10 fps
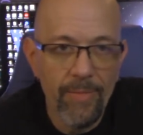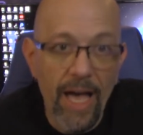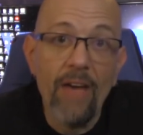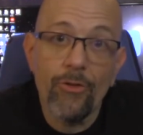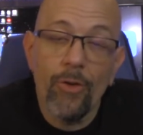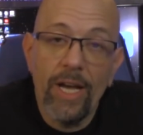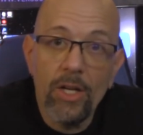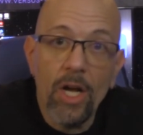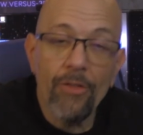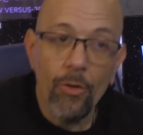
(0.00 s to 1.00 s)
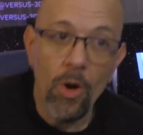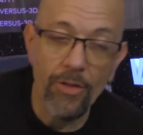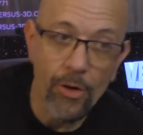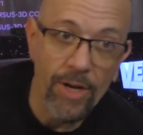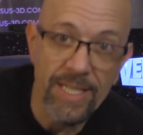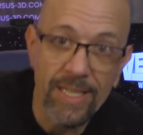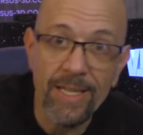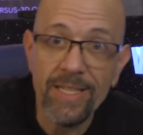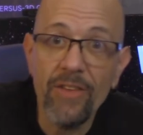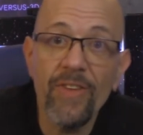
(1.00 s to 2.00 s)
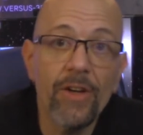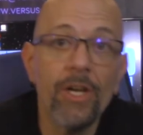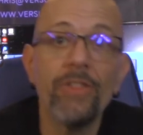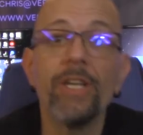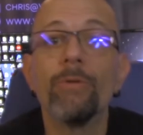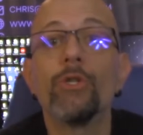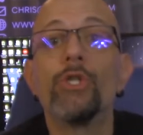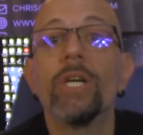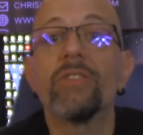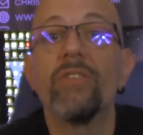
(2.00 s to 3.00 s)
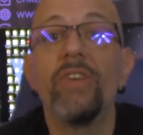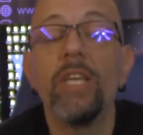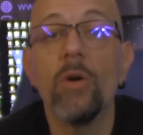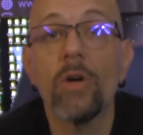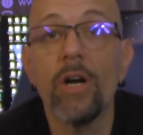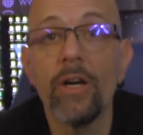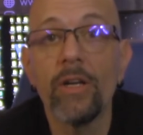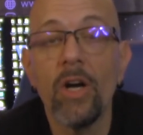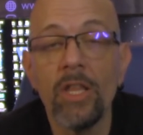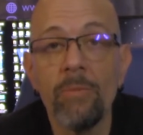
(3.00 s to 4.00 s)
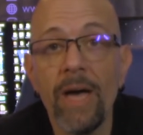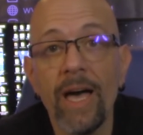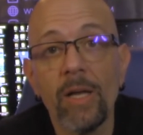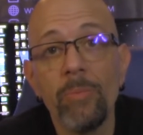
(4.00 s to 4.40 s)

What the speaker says: after I had gone through all the craziness, I found out that it was just the video card on the Mac.